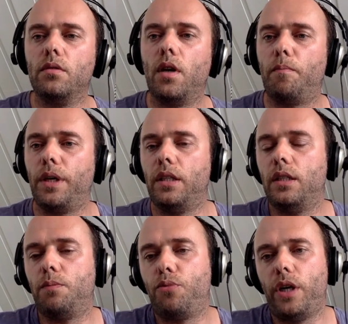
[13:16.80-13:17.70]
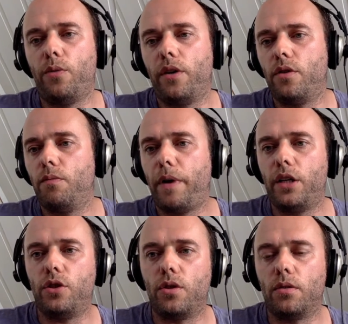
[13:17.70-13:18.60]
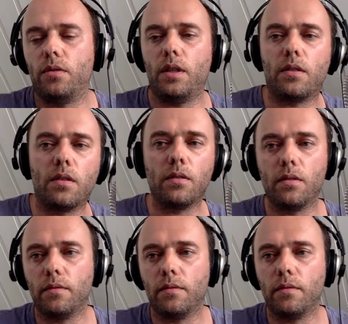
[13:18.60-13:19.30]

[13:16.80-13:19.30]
dumping these pre rendered pages onto disk.